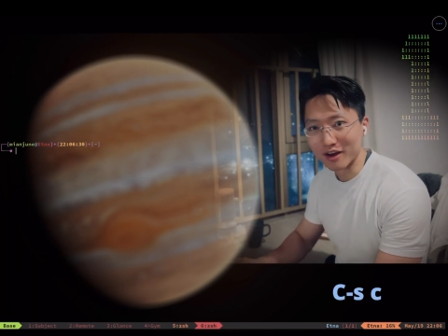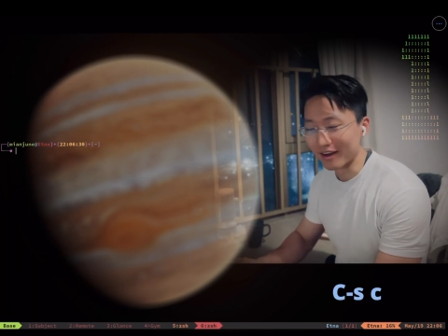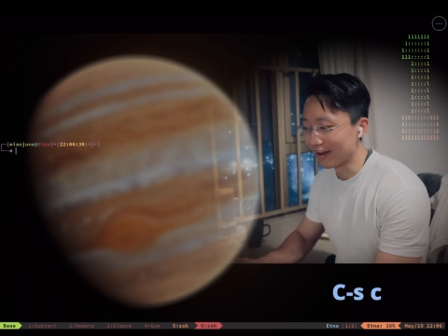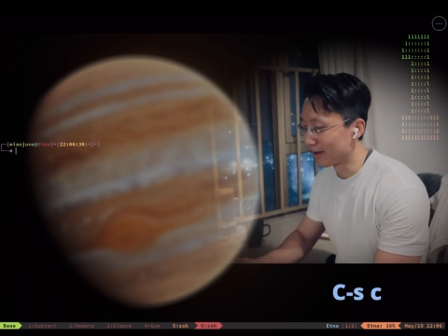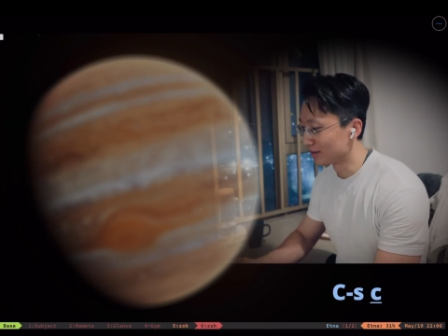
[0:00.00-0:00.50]

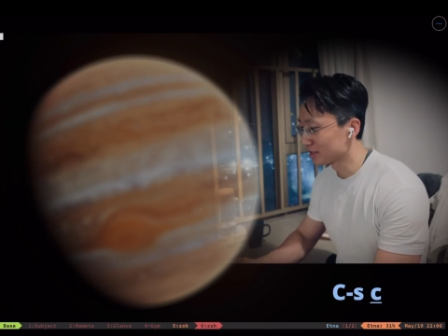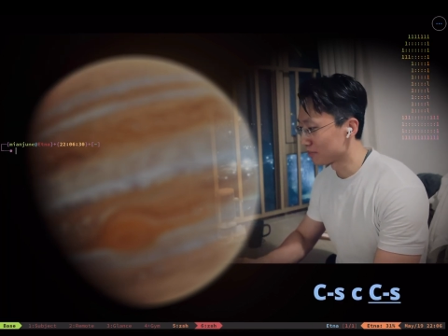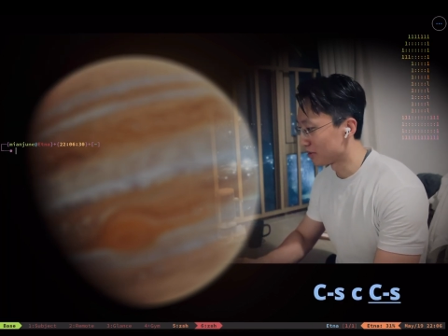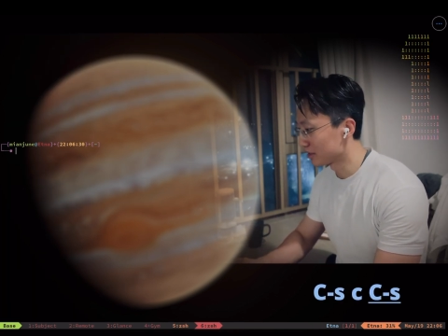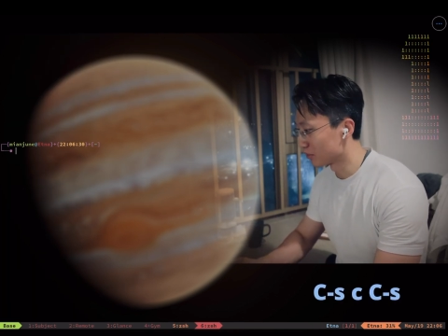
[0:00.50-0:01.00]
and
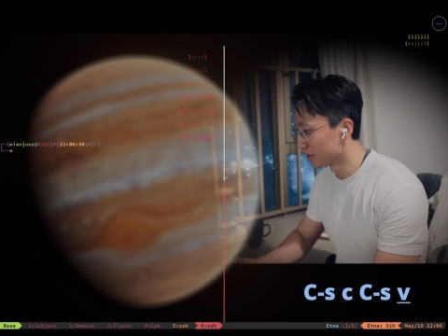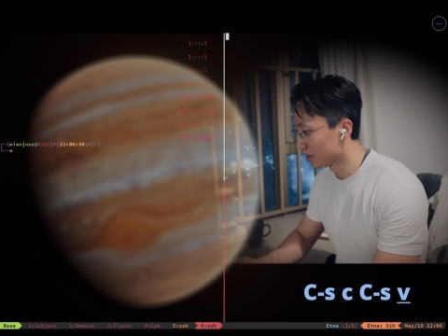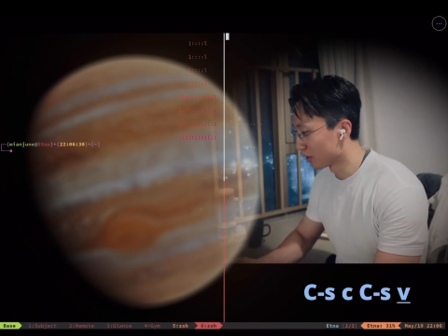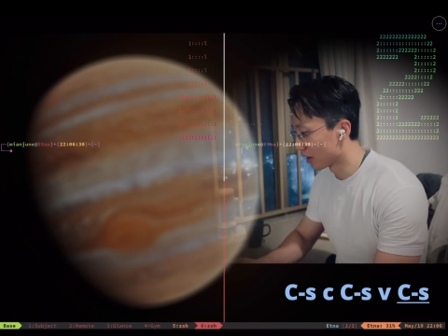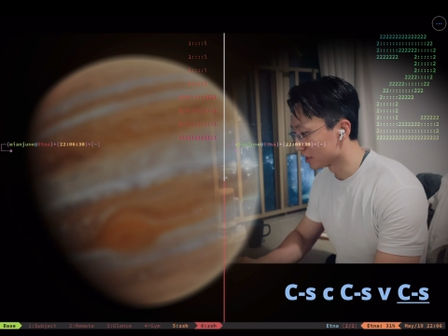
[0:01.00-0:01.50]
split the
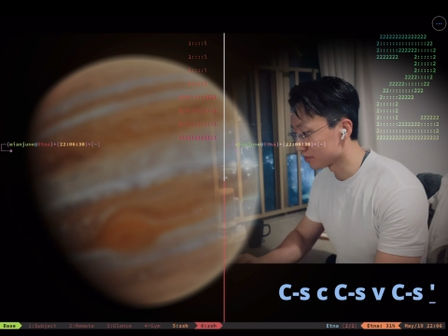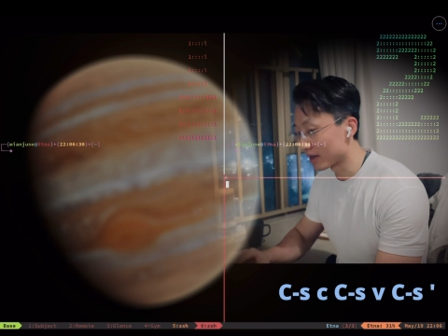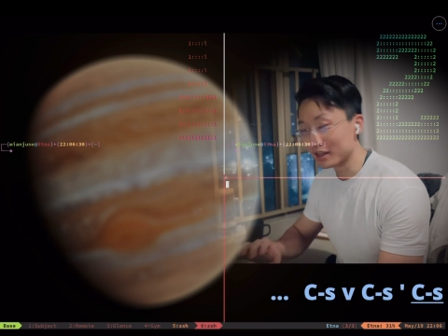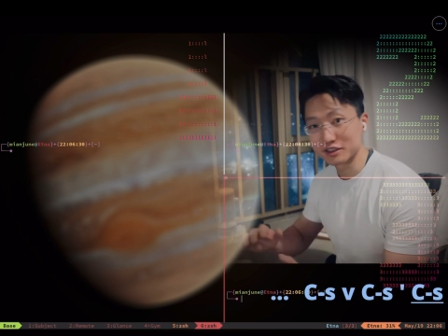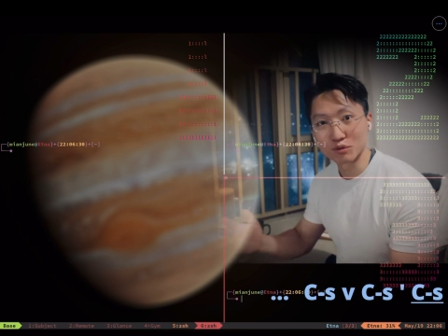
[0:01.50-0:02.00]
window as
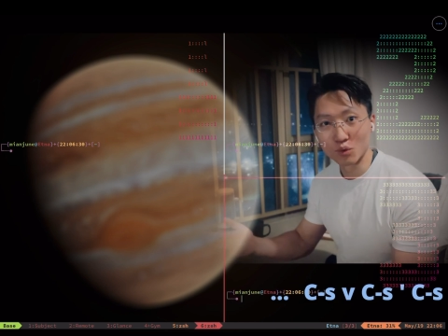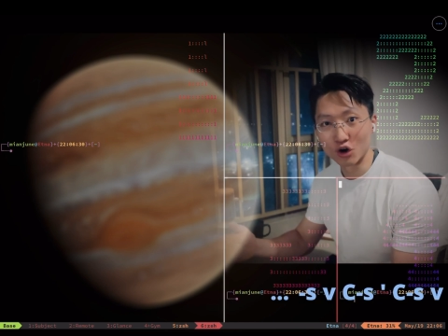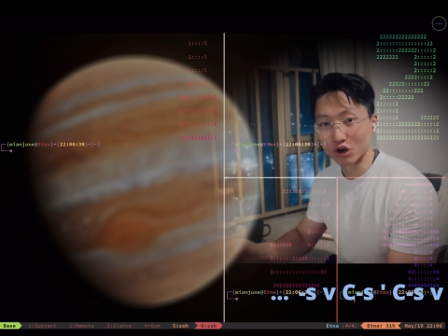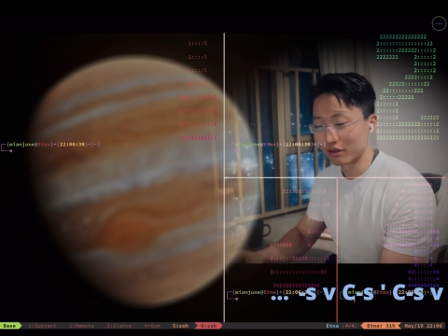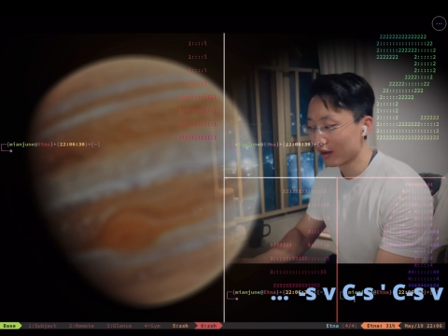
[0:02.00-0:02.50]
many as you want,